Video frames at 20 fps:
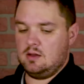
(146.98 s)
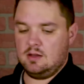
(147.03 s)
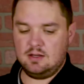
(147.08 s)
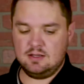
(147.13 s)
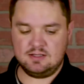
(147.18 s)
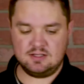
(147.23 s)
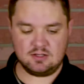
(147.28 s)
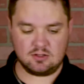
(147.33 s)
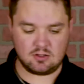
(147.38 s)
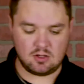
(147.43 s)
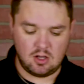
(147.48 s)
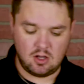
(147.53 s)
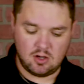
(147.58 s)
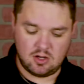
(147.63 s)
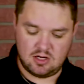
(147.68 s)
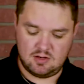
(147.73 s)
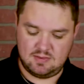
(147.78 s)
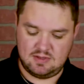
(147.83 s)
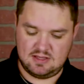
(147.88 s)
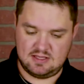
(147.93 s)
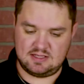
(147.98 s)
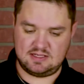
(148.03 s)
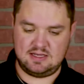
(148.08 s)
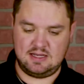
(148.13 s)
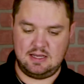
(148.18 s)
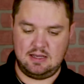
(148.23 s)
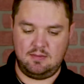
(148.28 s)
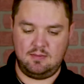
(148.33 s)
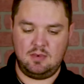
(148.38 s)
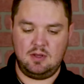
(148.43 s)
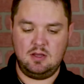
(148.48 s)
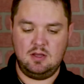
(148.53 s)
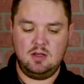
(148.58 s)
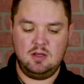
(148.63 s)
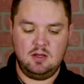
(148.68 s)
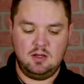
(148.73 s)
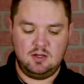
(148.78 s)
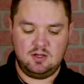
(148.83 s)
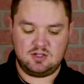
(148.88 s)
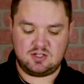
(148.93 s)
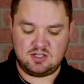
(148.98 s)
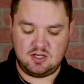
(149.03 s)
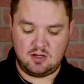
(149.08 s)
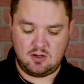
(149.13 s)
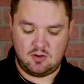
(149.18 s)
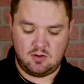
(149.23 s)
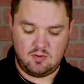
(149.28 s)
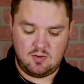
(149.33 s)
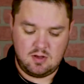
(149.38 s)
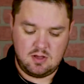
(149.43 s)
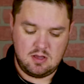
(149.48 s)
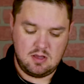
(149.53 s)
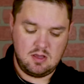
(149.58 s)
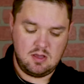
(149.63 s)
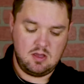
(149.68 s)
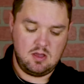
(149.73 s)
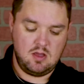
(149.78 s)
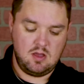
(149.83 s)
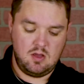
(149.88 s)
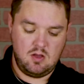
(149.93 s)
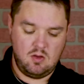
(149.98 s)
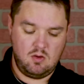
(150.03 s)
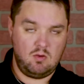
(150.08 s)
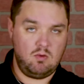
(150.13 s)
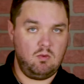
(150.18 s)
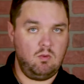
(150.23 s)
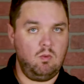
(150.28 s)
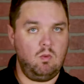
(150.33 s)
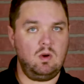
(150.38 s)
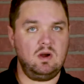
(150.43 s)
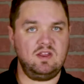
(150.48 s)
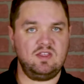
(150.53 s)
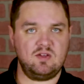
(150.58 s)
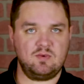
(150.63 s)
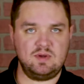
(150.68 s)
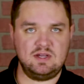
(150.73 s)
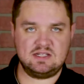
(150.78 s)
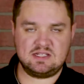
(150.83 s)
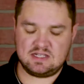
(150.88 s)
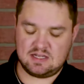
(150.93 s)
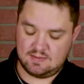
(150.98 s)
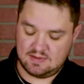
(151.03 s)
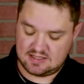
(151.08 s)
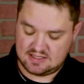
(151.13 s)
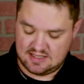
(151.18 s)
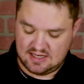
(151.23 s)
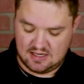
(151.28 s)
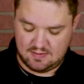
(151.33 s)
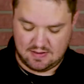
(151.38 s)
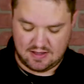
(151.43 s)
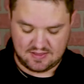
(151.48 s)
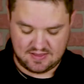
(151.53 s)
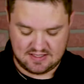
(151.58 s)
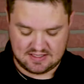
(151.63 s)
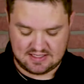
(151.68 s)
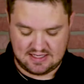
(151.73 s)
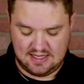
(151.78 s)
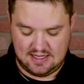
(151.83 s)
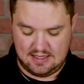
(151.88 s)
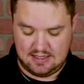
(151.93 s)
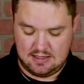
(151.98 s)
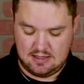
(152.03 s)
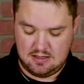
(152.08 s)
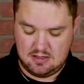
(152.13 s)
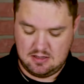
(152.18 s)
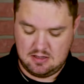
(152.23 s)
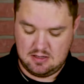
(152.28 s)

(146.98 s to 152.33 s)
because they're all going to be the same. So, one of the reasons I'm excited about this kit